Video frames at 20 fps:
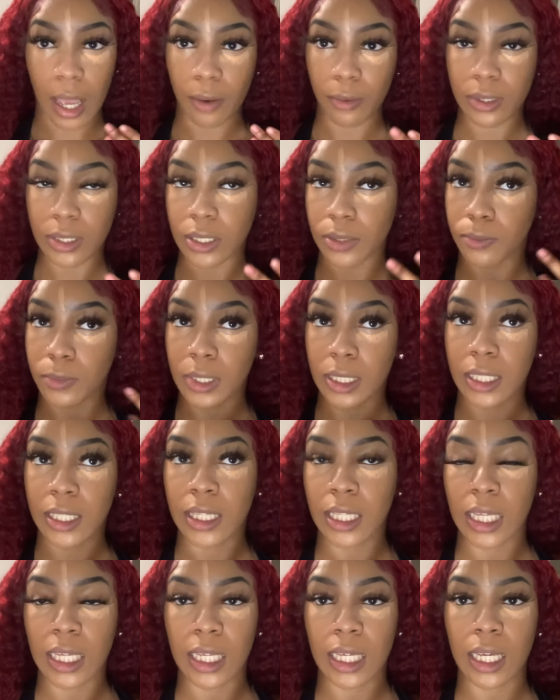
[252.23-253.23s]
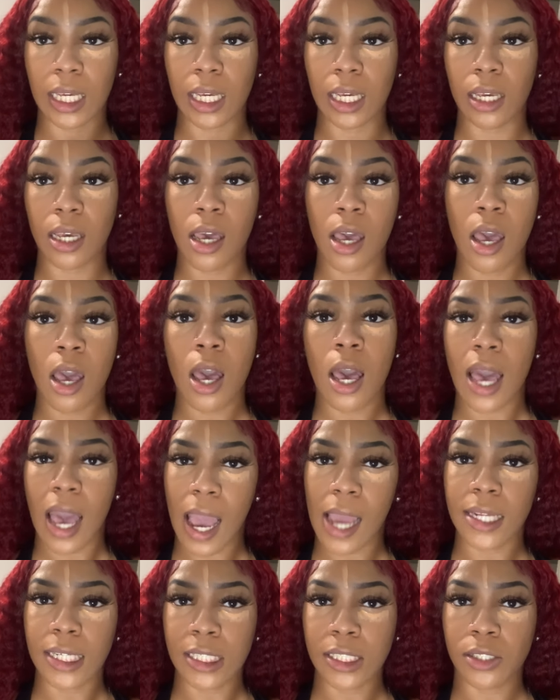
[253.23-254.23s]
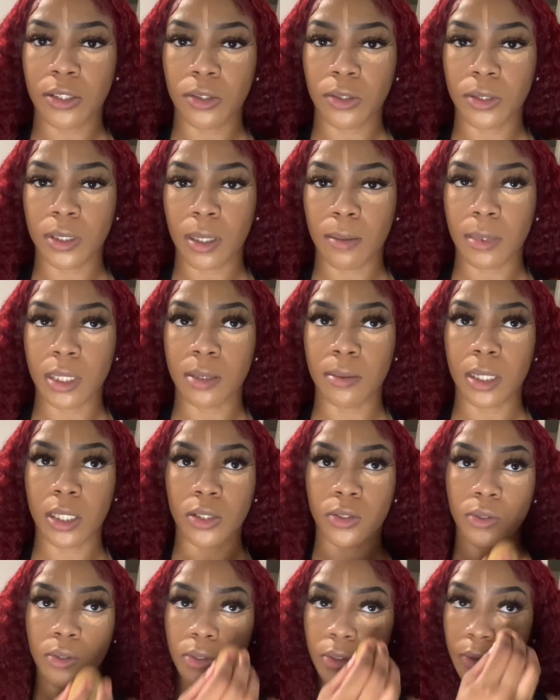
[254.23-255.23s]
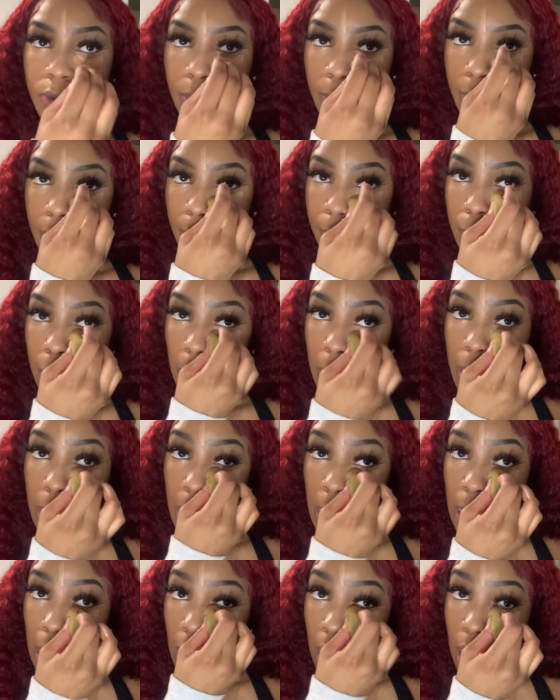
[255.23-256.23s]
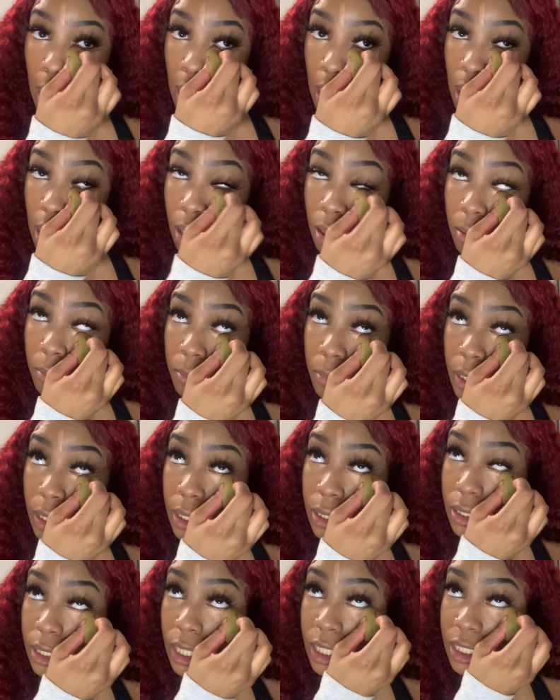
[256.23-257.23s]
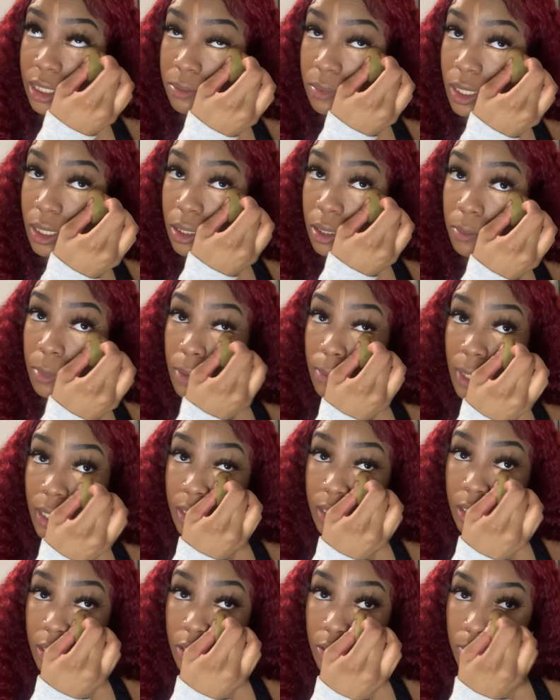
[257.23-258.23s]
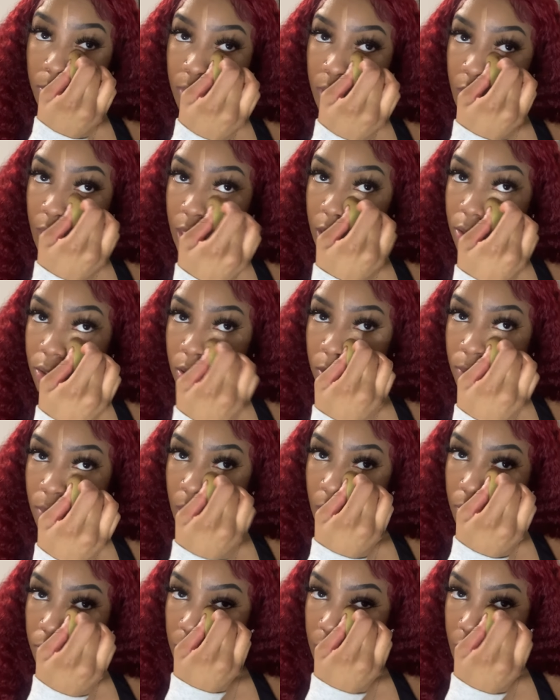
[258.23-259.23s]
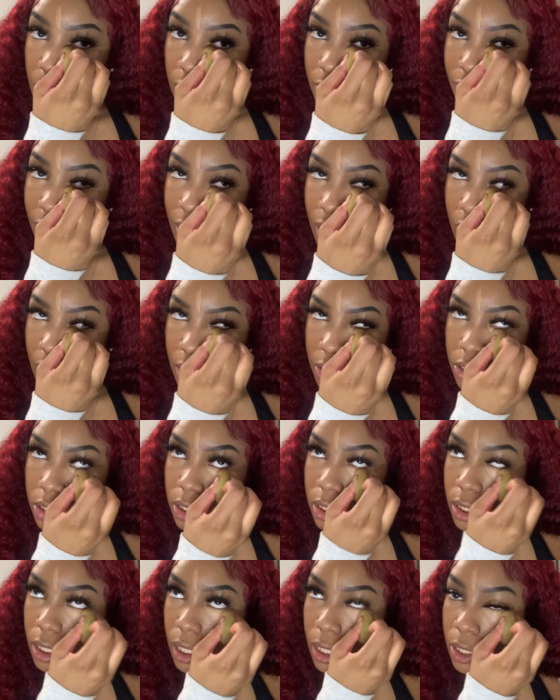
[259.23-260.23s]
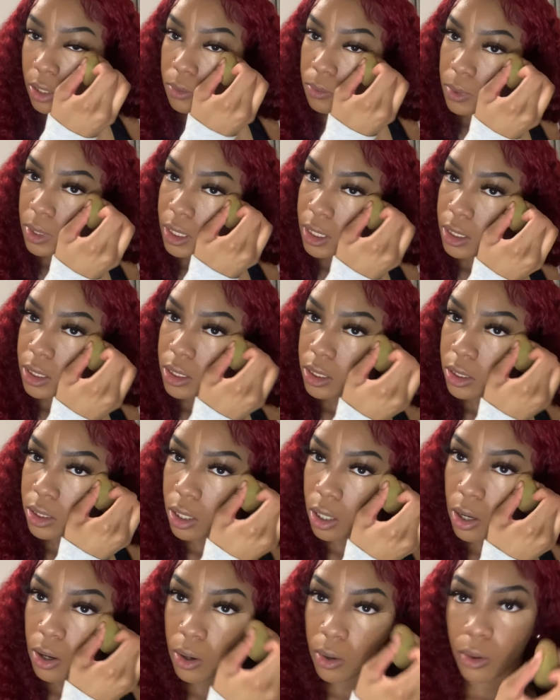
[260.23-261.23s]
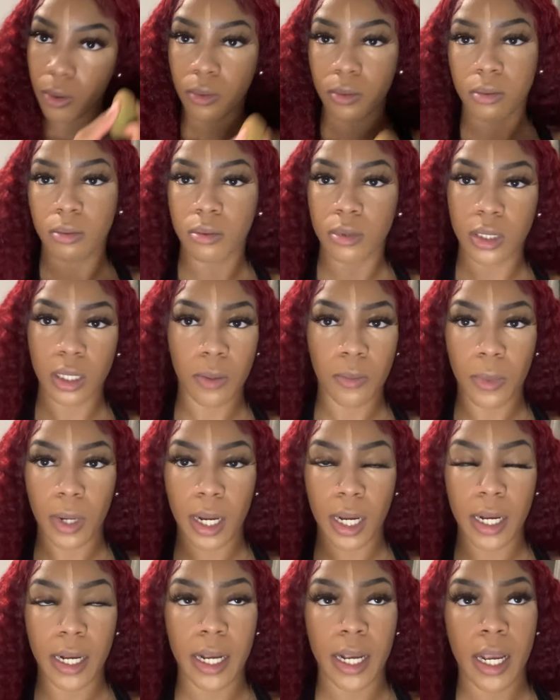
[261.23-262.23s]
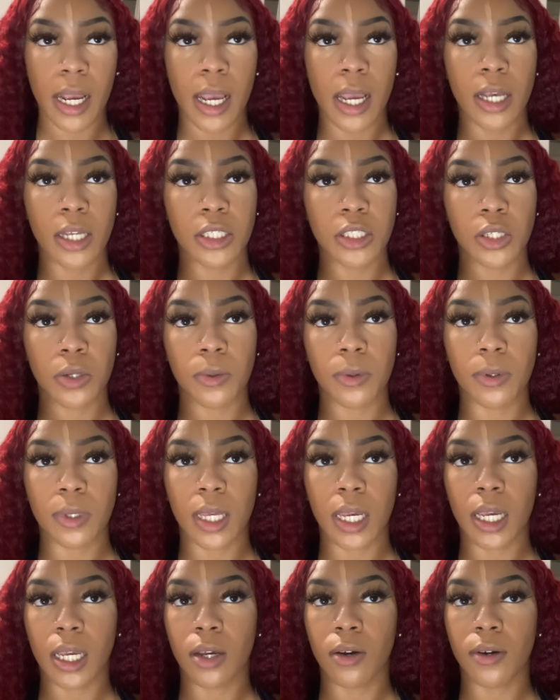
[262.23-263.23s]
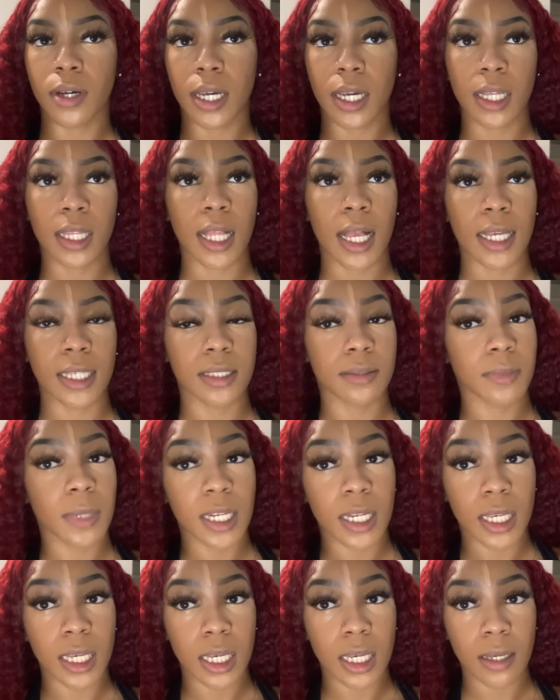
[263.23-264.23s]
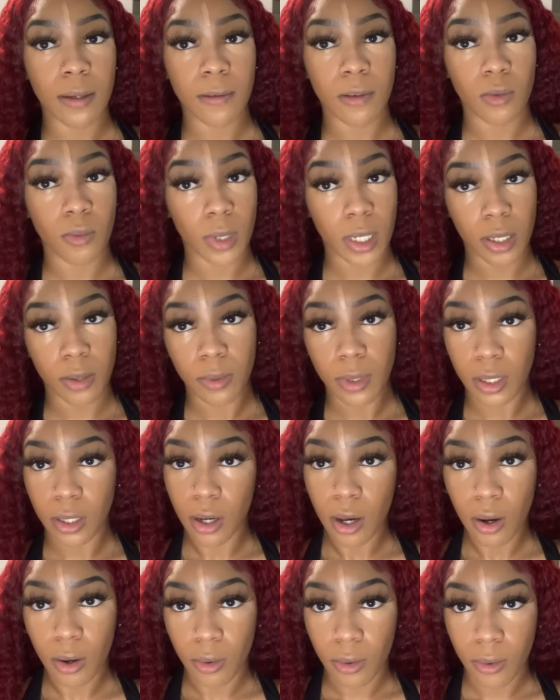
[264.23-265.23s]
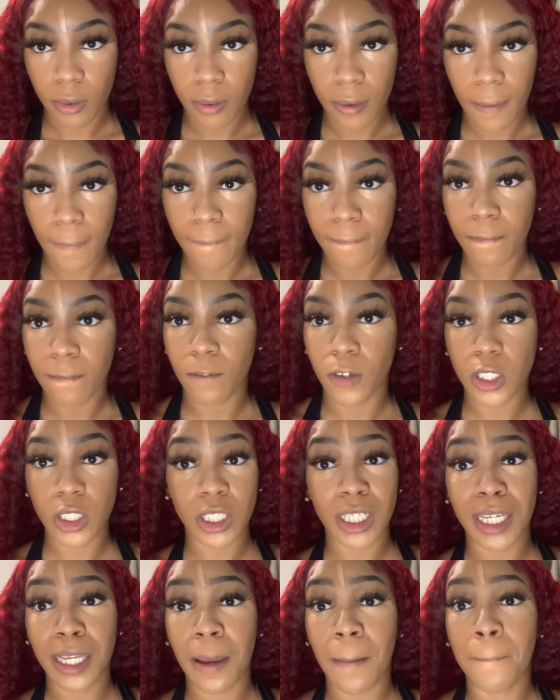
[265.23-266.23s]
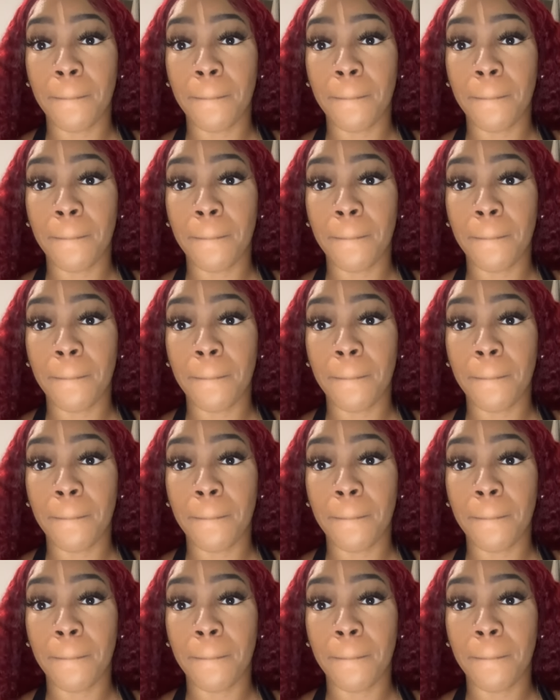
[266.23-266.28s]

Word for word: wasn't really thinking I need to do something special, you feel me? But last minute, me and my sister were like, you know what? We need a vacation. Like, we need to go somewhere. So we were like, okay, last minute, where can we go? Virginia